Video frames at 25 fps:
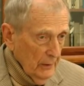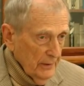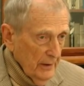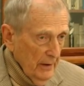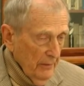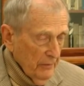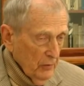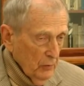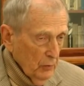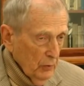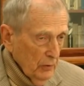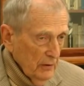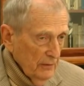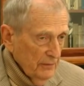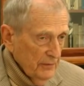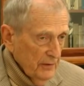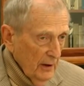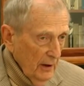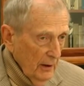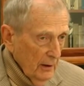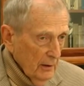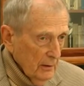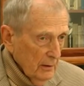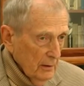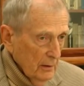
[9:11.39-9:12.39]
never would have
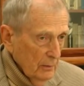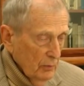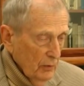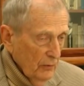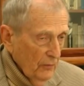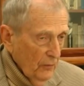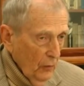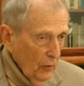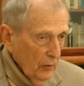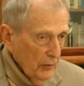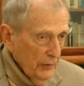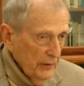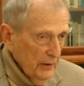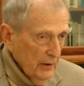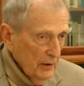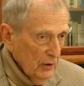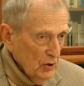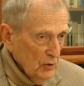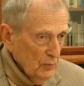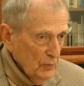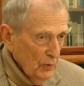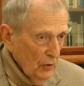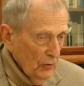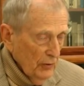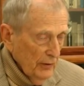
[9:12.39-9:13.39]
done before the
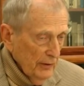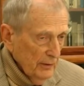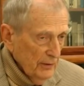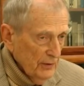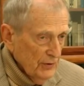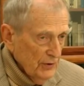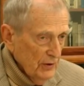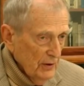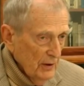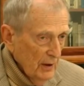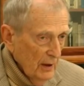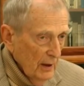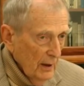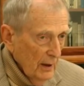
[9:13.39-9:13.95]
experience.